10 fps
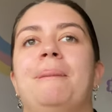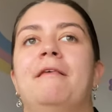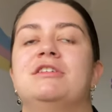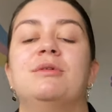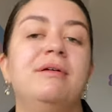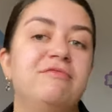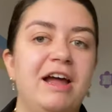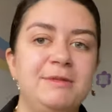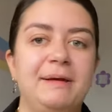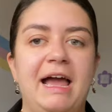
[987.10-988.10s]
So when
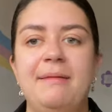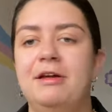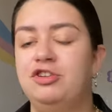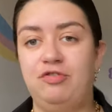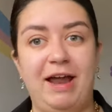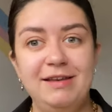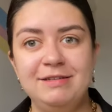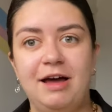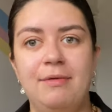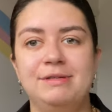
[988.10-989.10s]
red became a trend,
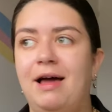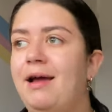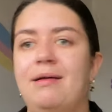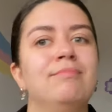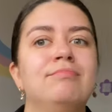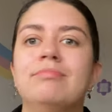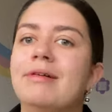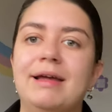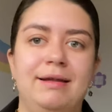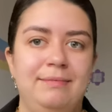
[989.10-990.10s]
I was like,
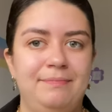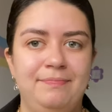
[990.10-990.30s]
brilliant.